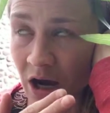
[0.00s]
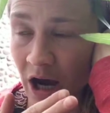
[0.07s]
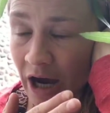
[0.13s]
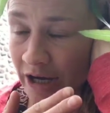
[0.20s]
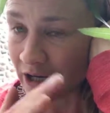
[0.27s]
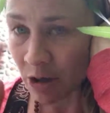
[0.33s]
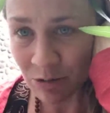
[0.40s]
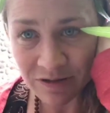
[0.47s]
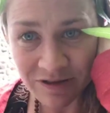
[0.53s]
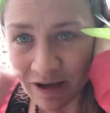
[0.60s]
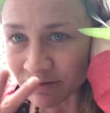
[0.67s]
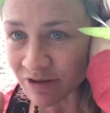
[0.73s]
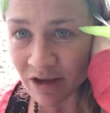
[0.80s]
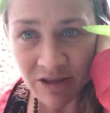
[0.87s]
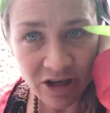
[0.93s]
I know it
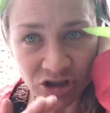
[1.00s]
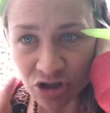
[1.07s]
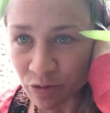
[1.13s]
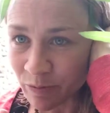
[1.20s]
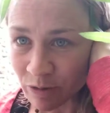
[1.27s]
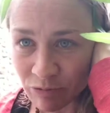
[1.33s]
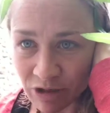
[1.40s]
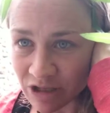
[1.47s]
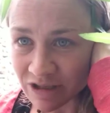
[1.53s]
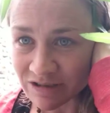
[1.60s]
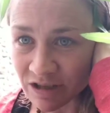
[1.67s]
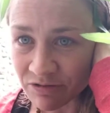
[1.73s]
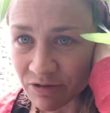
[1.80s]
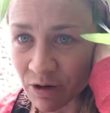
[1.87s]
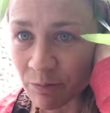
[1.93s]
sounds like they should be really
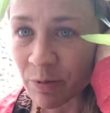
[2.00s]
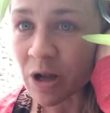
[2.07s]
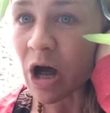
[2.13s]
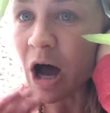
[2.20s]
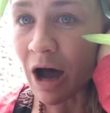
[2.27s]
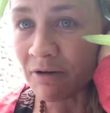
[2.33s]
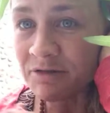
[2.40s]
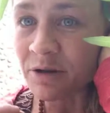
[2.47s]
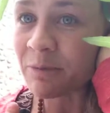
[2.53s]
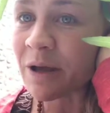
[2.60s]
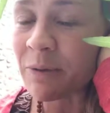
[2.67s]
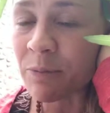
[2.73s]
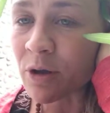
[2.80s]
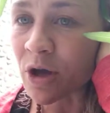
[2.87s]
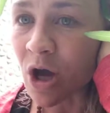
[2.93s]
different, but often
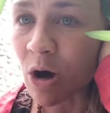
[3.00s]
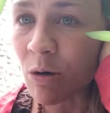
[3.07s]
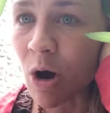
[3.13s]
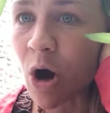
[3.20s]
people go,